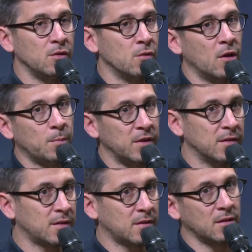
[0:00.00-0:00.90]
Europe
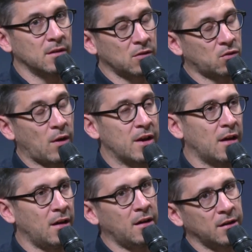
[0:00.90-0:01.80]
is trying
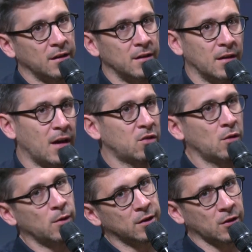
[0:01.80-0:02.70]
hard, and
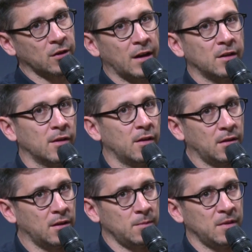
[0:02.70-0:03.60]
Arthur will talk later
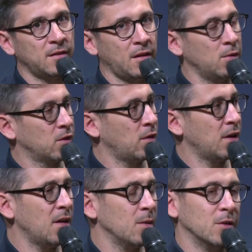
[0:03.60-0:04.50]
on Mistral, we're
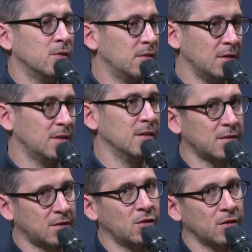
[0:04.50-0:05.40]
trying hard, but this
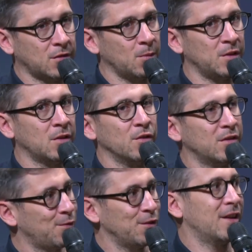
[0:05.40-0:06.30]
is just a bit of a
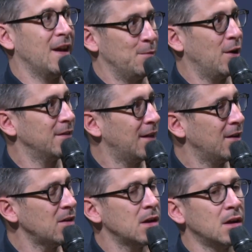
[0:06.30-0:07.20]
different game right
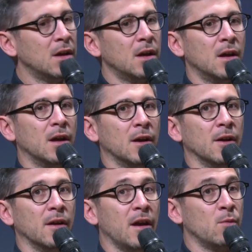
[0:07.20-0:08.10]
now.
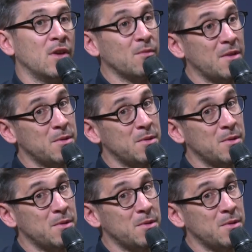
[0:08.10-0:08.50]
And we have